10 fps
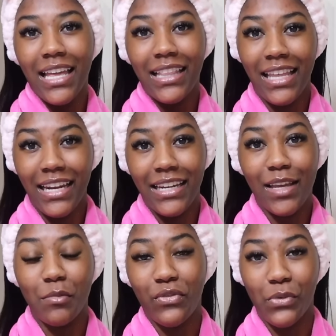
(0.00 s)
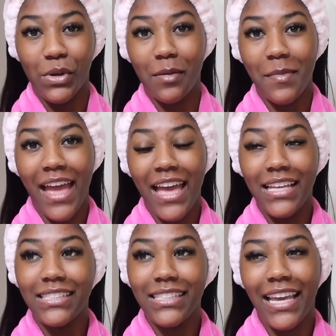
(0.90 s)
than it did before the
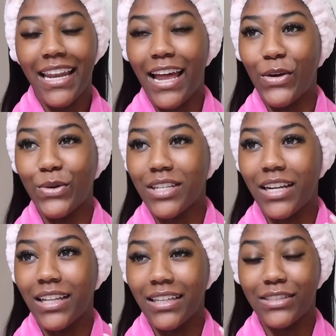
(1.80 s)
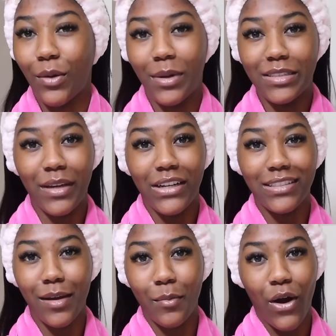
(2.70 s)
mask and i know it's gonna look so much better
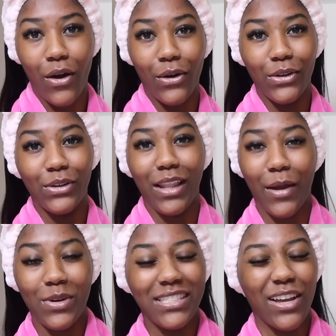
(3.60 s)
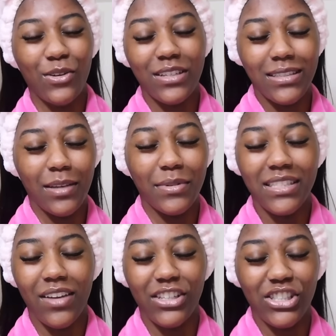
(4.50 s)
tomorrow you know like once i go to sleep and
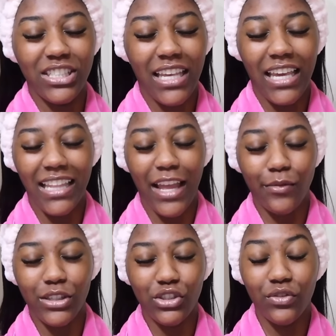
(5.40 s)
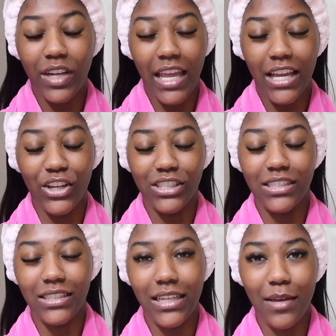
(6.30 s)
stuff because your skin like rejuvenate and your
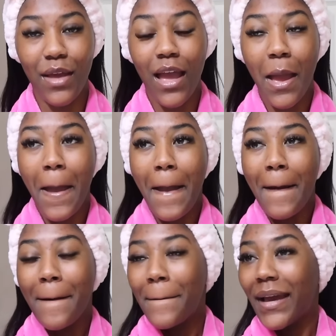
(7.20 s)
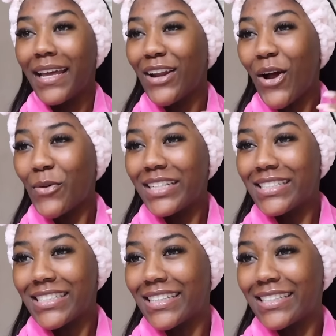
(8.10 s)
sleep. asleep and it already
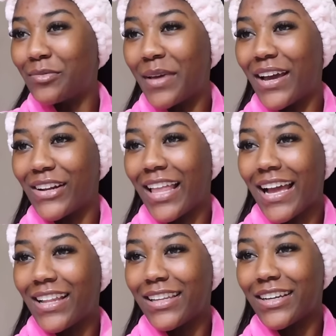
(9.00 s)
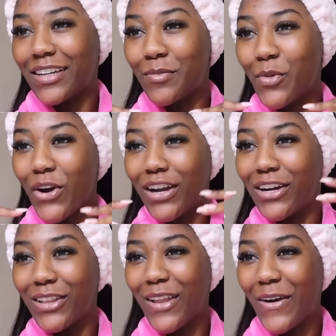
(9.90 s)
just looks better. Like I look more
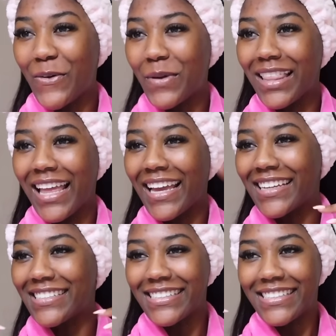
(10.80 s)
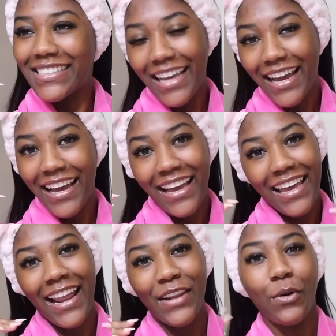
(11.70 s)
glowy. Like it just, yeah.
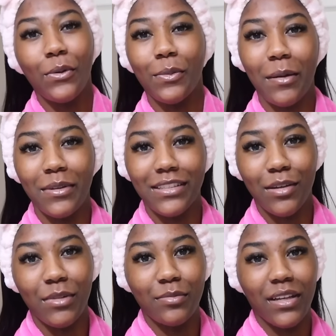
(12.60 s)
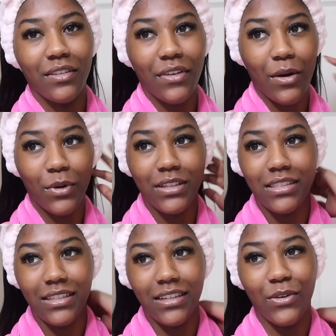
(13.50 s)
And I know it would probably look so much better if I were
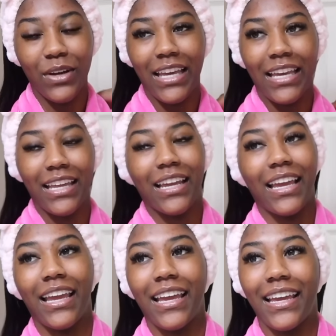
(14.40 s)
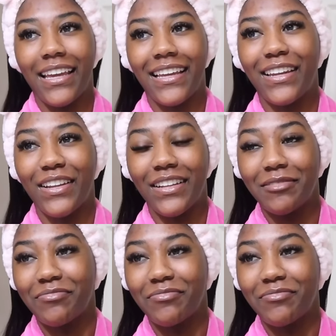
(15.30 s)
to go ahead and